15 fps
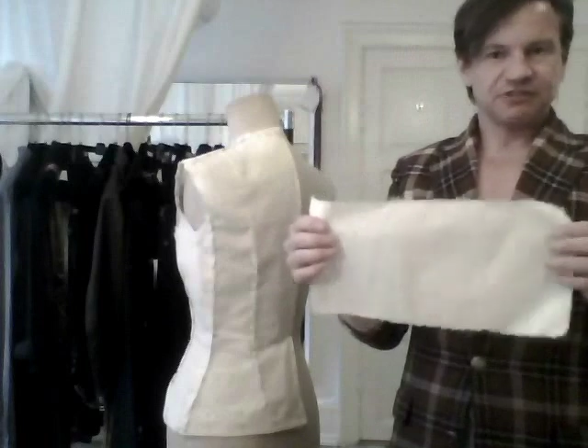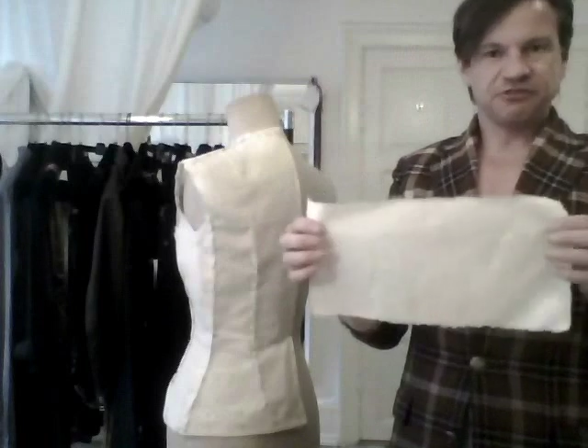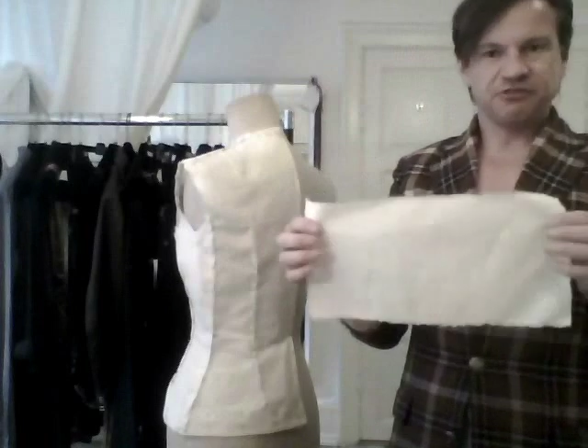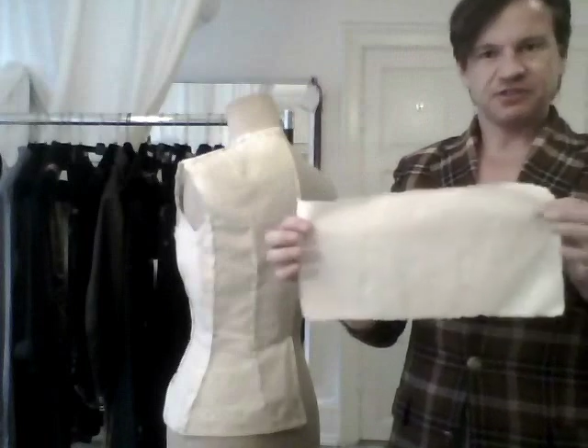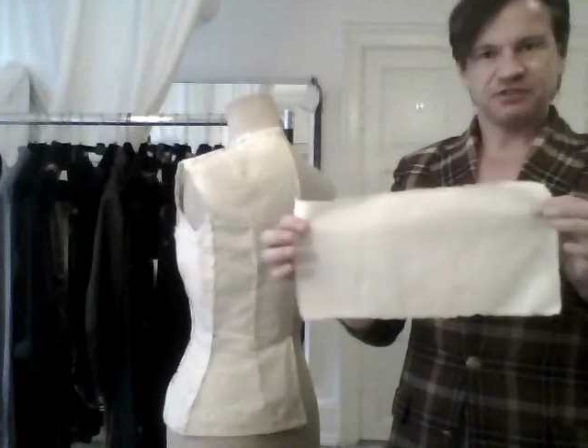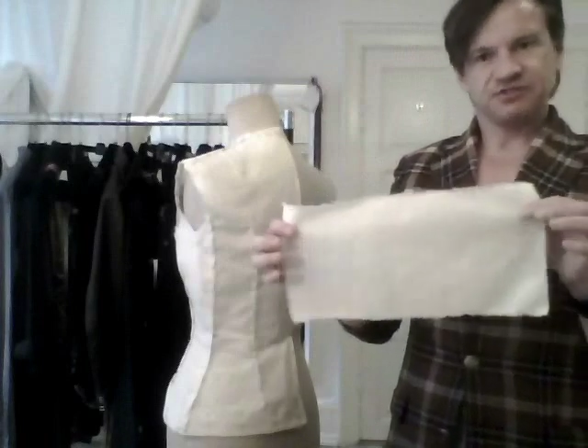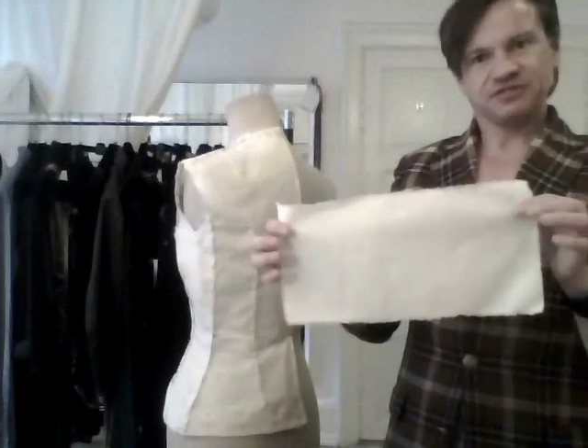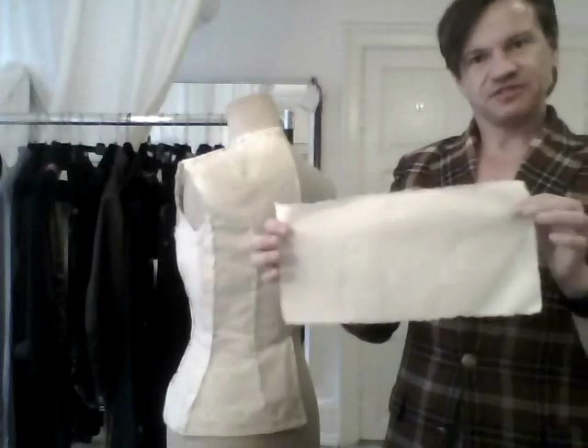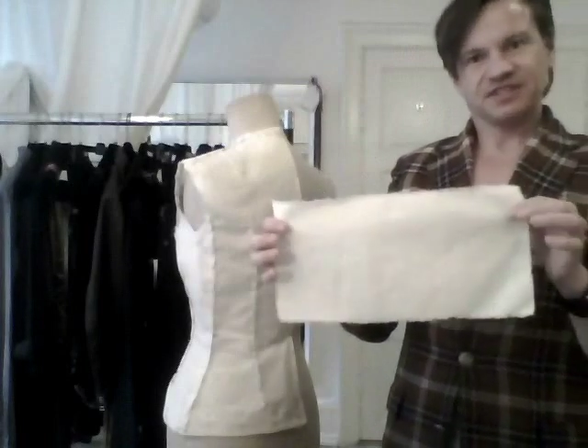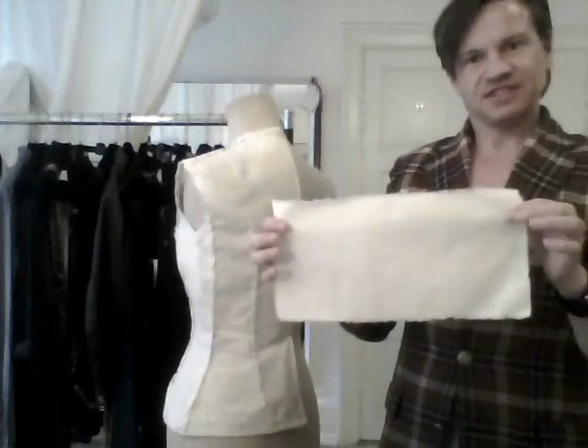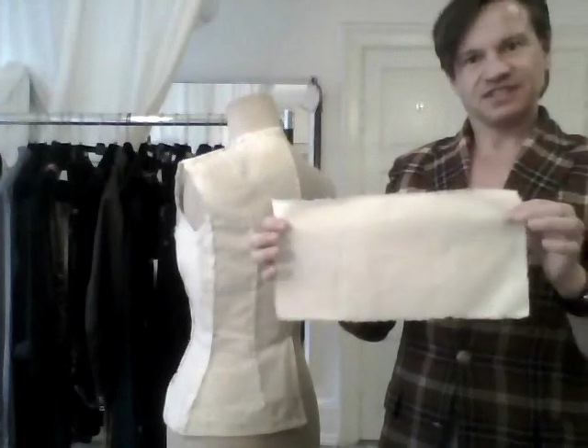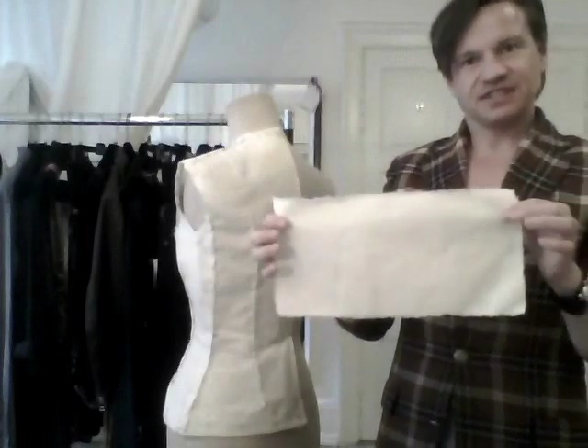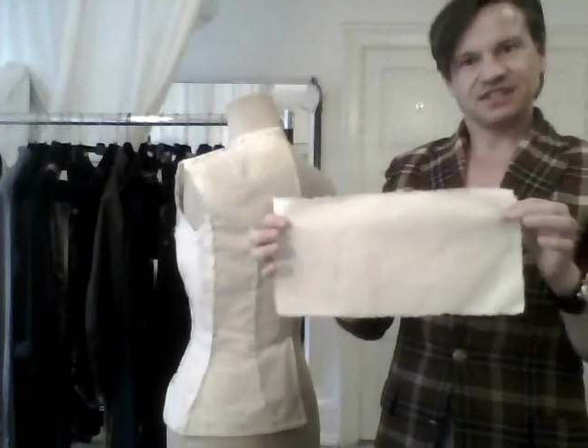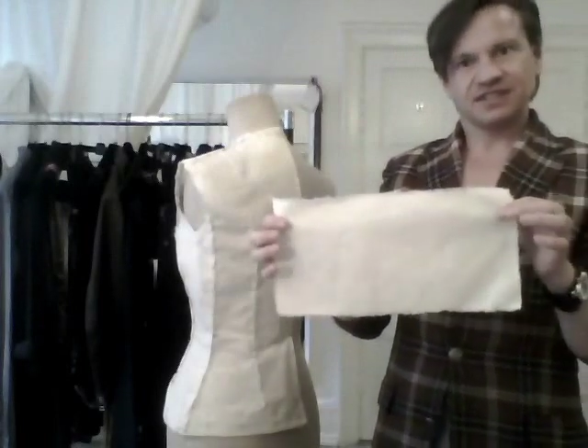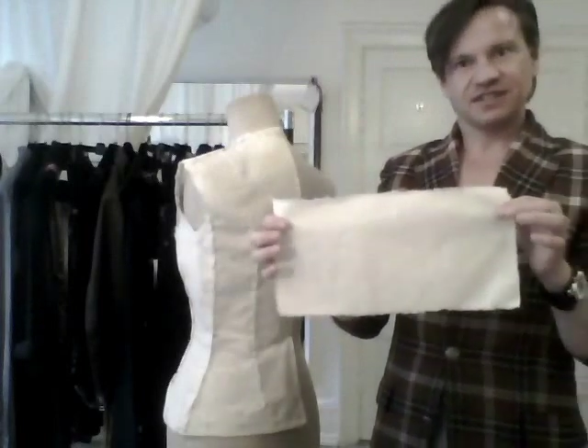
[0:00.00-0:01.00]

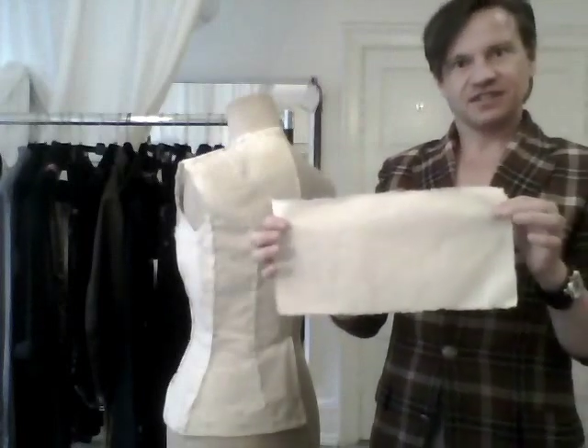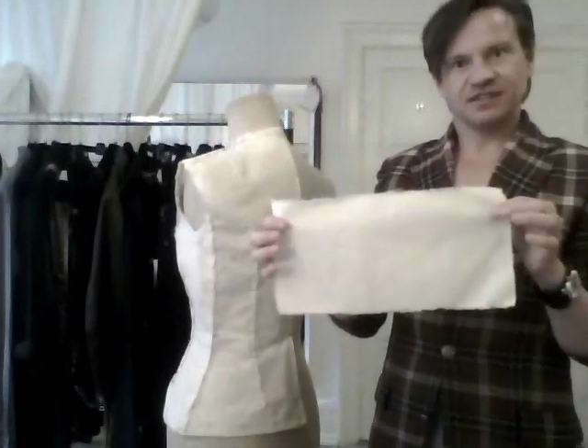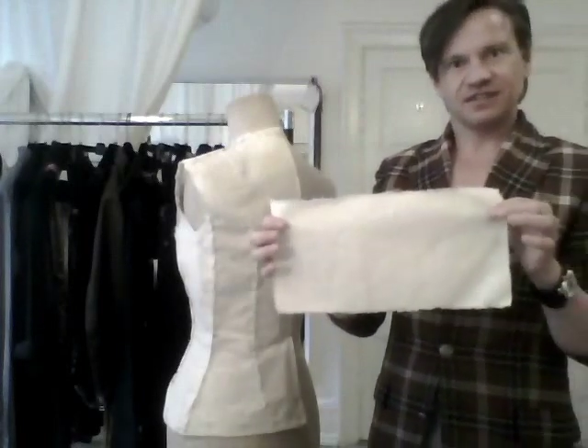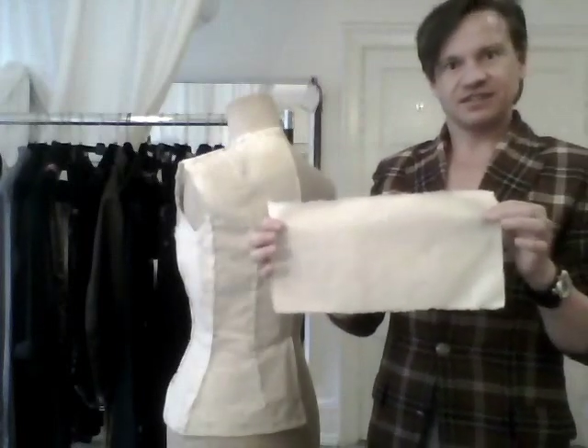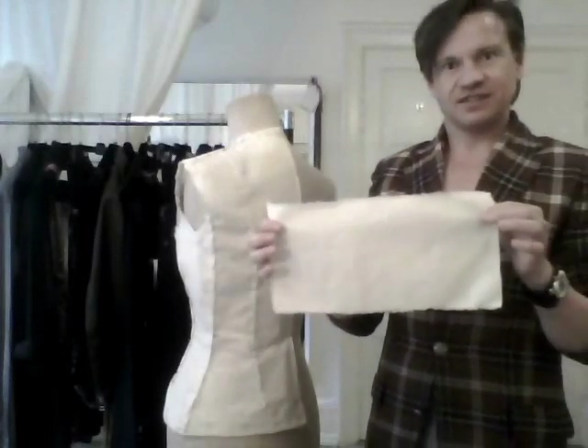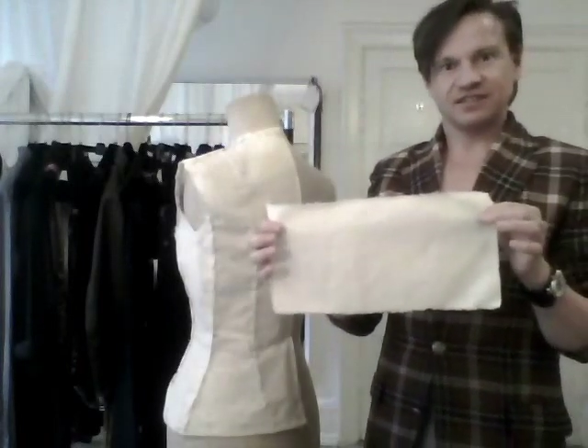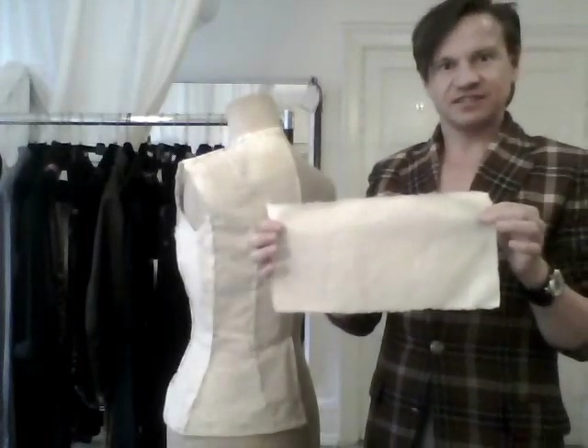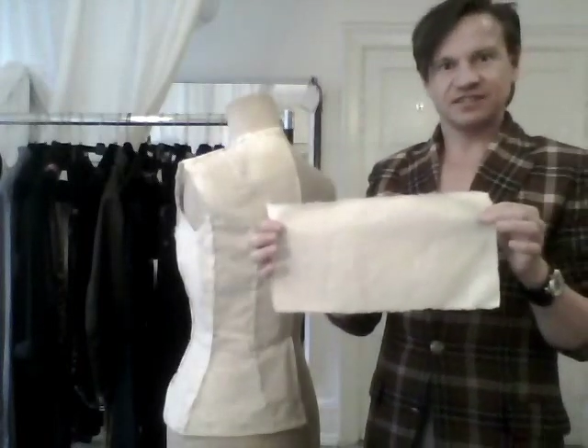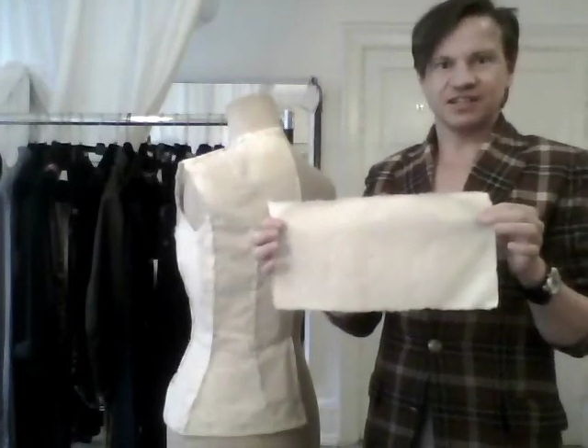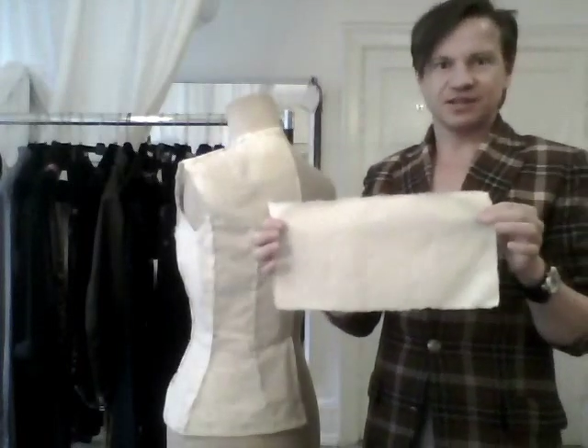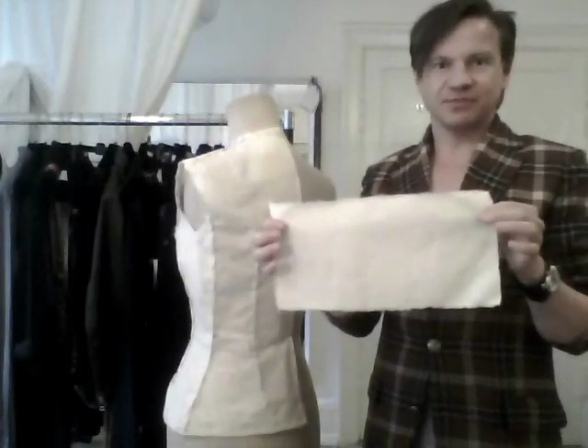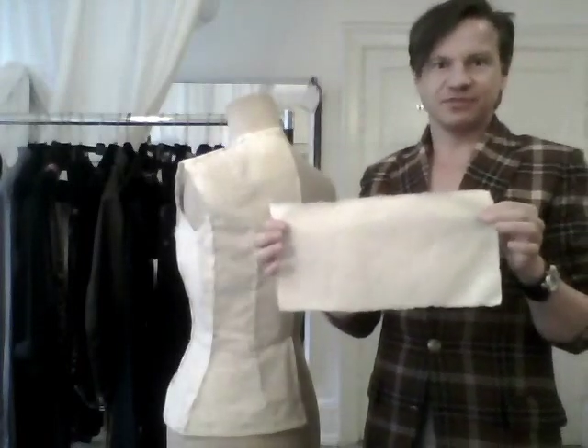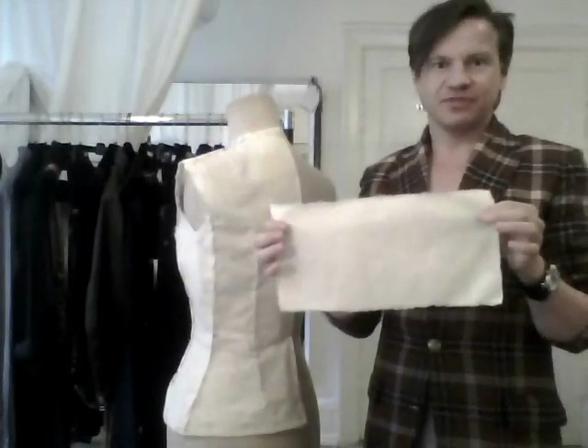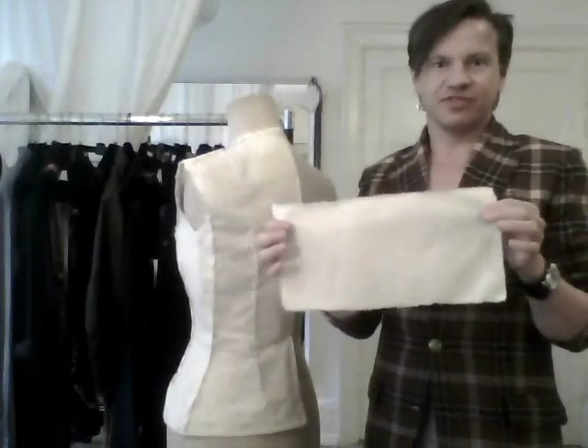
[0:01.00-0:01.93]
15 times